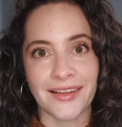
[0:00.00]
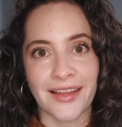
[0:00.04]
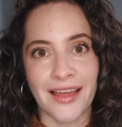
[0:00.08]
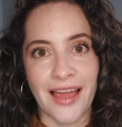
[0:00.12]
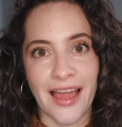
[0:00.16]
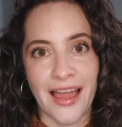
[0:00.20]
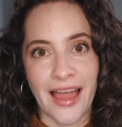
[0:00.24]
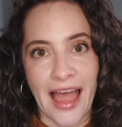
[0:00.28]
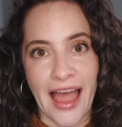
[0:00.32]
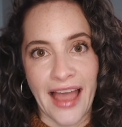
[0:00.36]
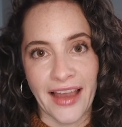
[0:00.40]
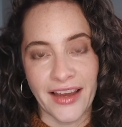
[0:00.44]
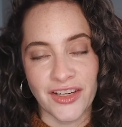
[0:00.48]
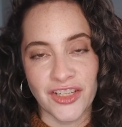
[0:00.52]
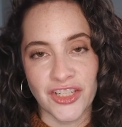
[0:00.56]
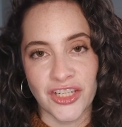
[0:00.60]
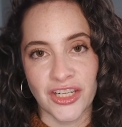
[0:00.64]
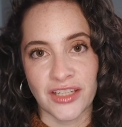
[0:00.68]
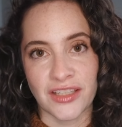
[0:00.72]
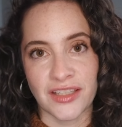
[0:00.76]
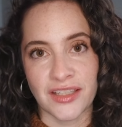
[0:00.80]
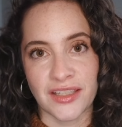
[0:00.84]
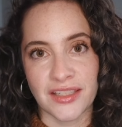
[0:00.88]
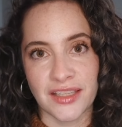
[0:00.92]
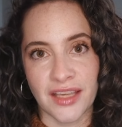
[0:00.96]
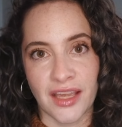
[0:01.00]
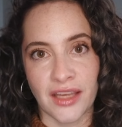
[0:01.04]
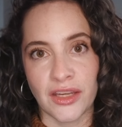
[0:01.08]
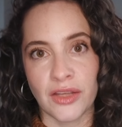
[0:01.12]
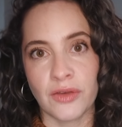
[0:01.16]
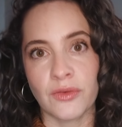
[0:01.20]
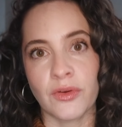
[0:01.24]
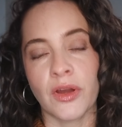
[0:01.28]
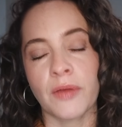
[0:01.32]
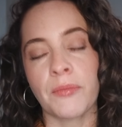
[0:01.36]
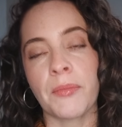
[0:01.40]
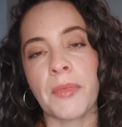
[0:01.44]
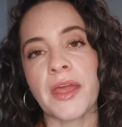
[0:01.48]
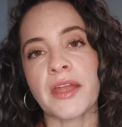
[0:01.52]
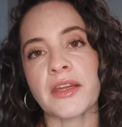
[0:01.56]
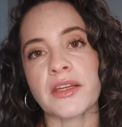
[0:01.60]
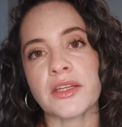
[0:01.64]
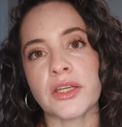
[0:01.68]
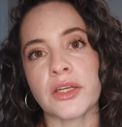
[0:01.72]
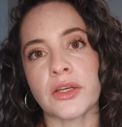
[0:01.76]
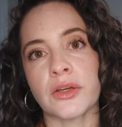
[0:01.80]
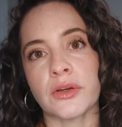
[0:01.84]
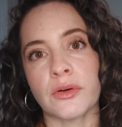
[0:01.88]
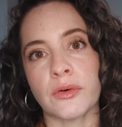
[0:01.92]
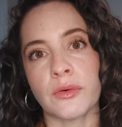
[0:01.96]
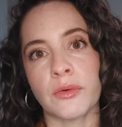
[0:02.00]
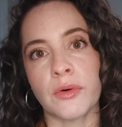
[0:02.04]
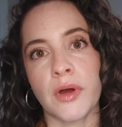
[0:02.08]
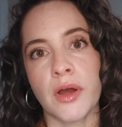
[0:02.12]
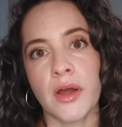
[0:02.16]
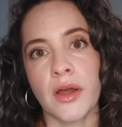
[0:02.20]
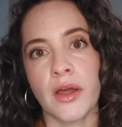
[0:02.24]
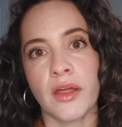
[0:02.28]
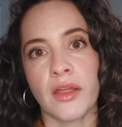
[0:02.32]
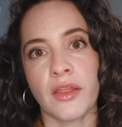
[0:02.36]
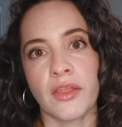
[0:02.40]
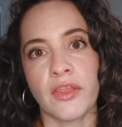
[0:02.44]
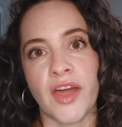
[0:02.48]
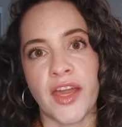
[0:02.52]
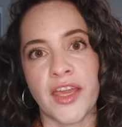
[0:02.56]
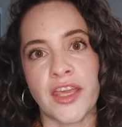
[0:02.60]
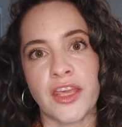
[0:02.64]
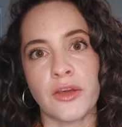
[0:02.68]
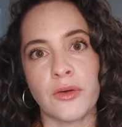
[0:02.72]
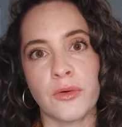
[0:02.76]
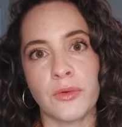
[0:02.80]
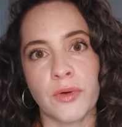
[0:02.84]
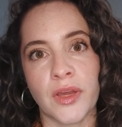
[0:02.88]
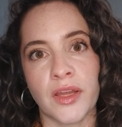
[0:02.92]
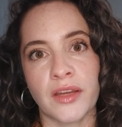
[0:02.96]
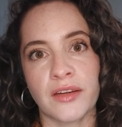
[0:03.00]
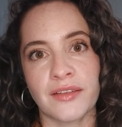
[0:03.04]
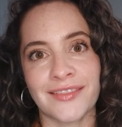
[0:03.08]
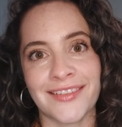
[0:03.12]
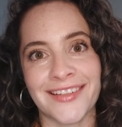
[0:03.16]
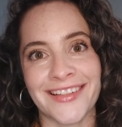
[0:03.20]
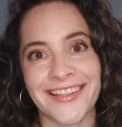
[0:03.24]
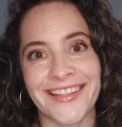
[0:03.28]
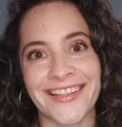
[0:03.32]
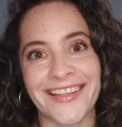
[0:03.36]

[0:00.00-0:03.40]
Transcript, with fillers: actions can you commit to that you can,